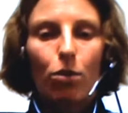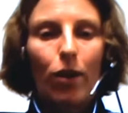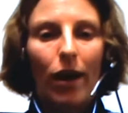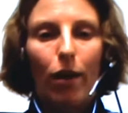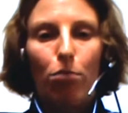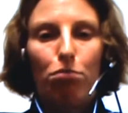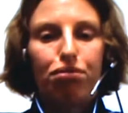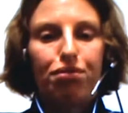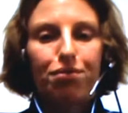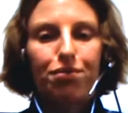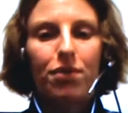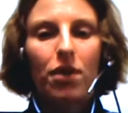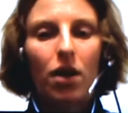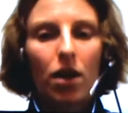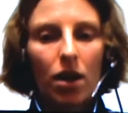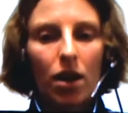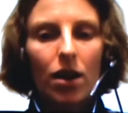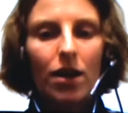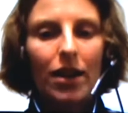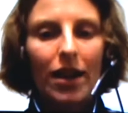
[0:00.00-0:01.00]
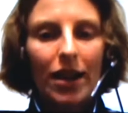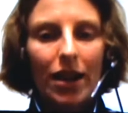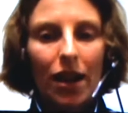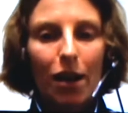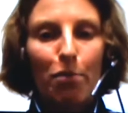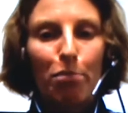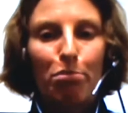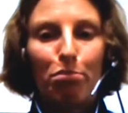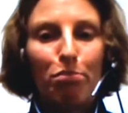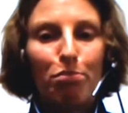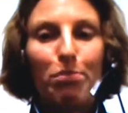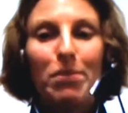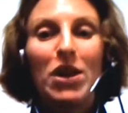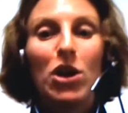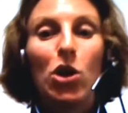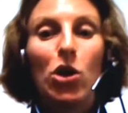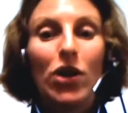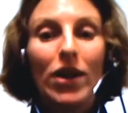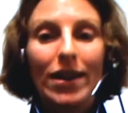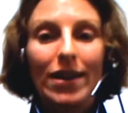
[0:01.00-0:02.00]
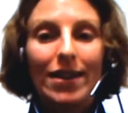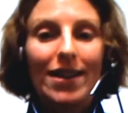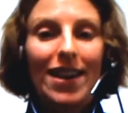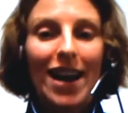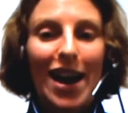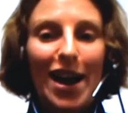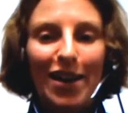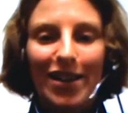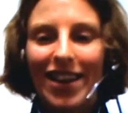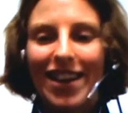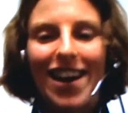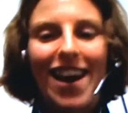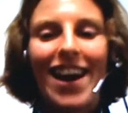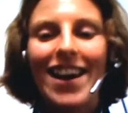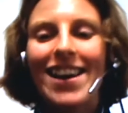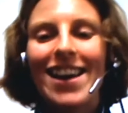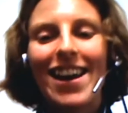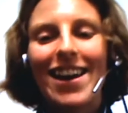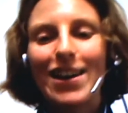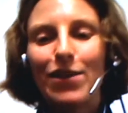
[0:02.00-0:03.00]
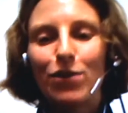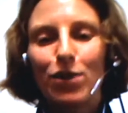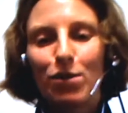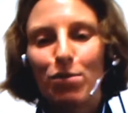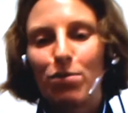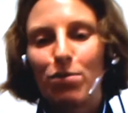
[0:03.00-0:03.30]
Wow, like a million times. Like I can't